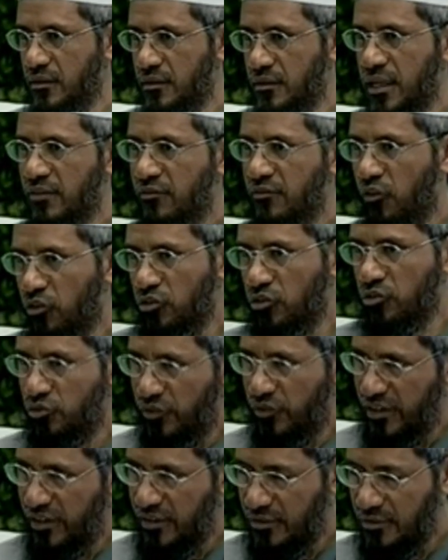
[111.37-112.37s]
gave water to
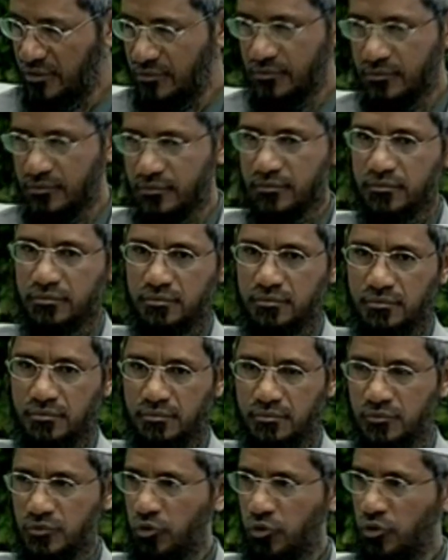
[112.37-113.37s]
drink
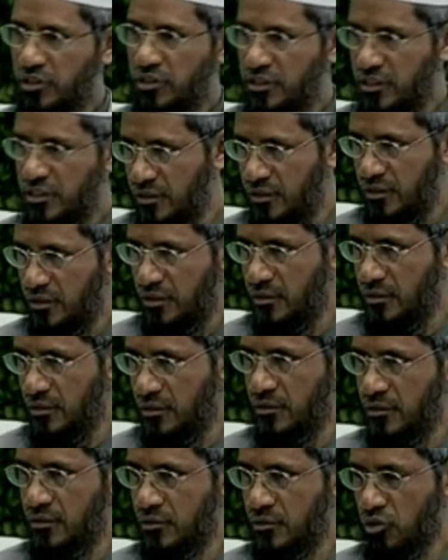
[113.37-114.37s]
during the
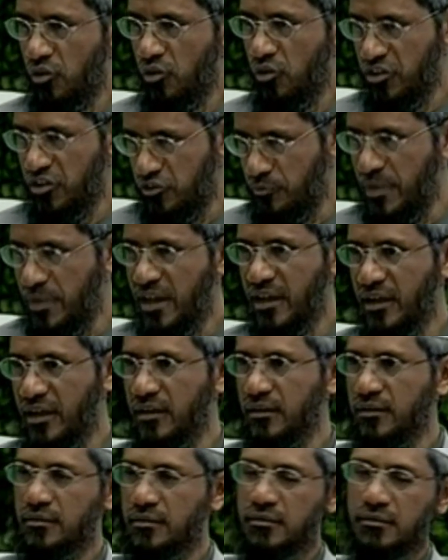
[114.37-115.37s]
conquest of
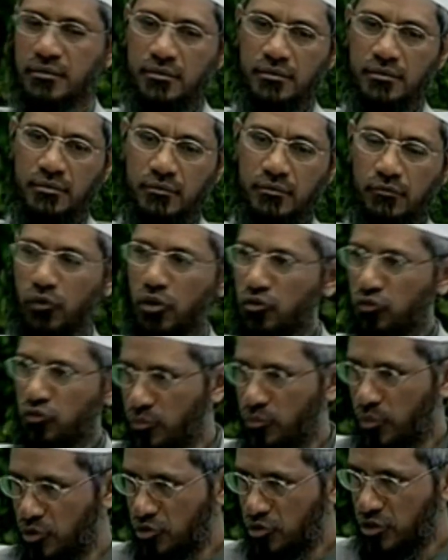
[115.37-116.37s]
Makkah. Water
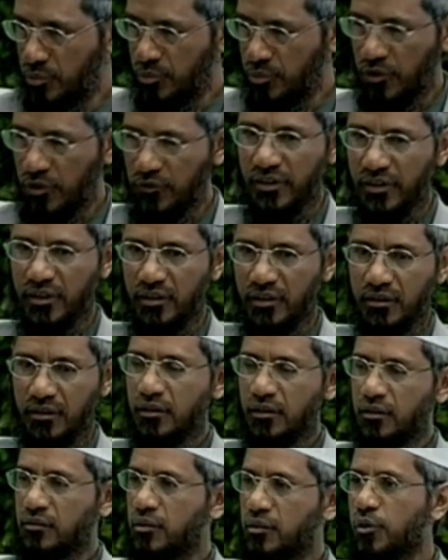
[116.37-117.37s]
was brought to the Prophet.
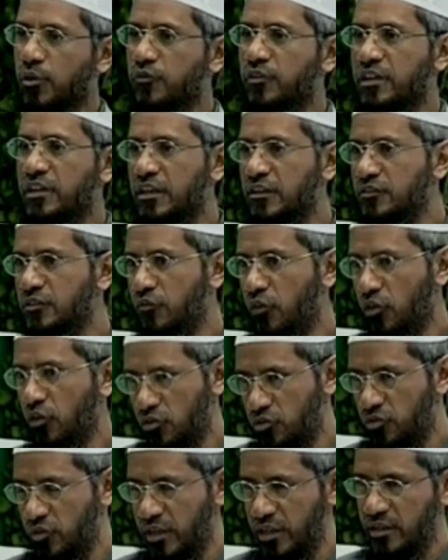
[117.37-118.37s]
The Prophet gives the
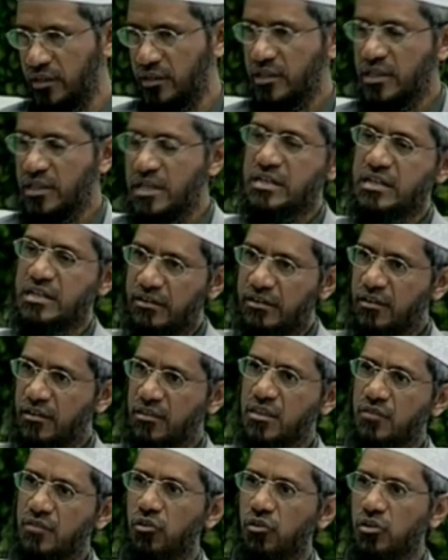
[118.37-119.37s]
water to drink. She
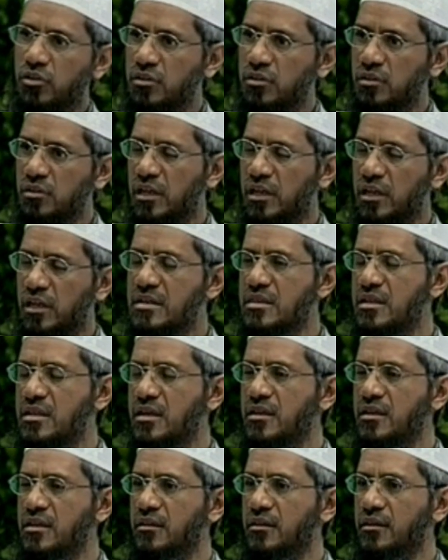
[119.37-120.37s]
drinks the water and she
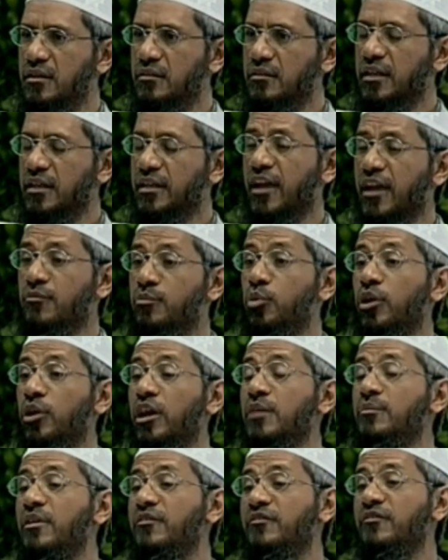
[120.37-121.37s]
says that I have
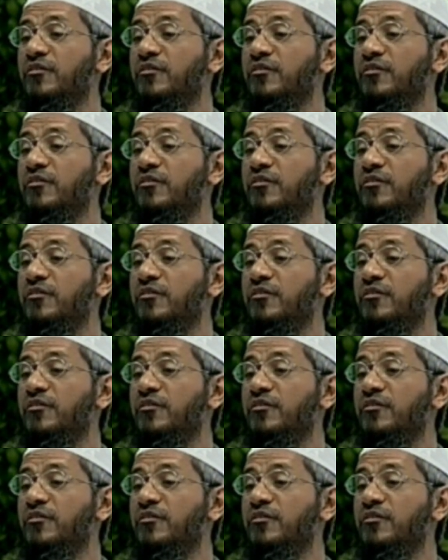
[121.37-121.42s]
broken my